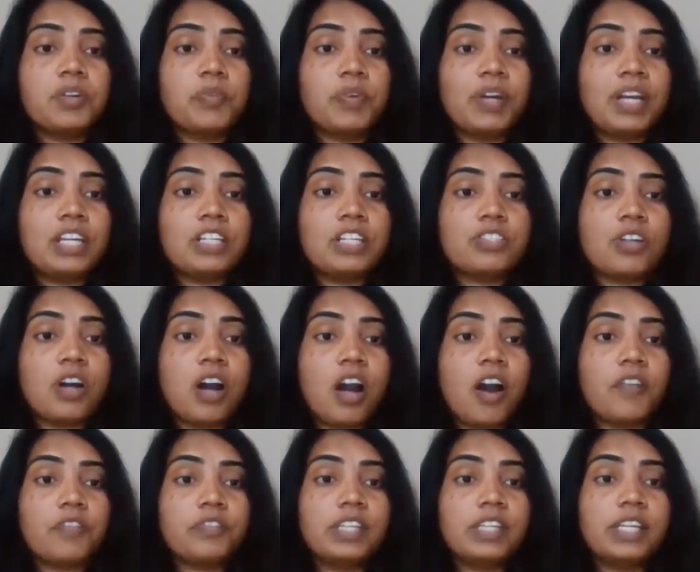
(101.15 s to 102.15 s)
range
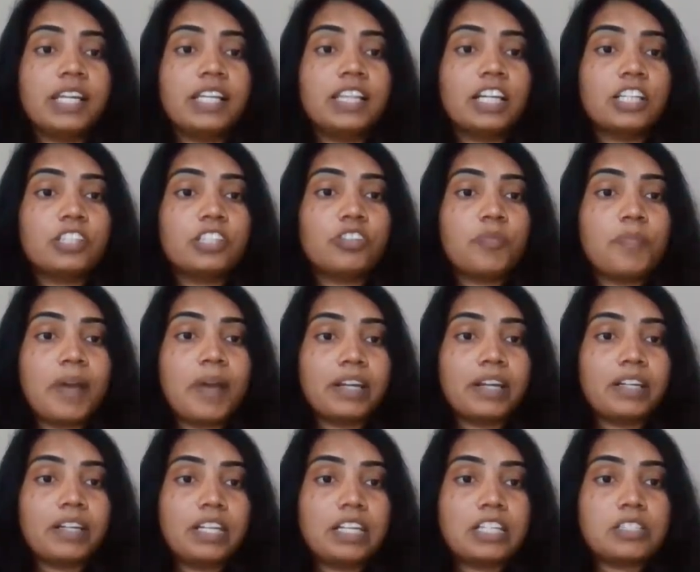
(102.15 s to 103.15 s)
of the
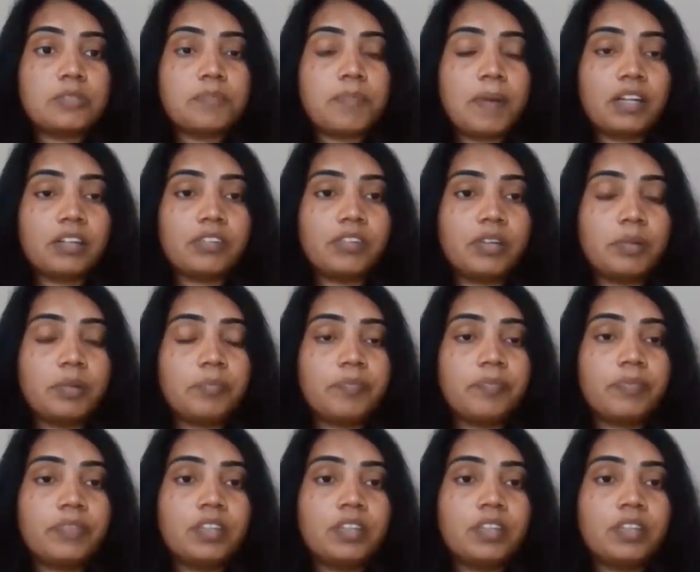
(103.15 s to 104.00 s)
electromagnetic spectrum.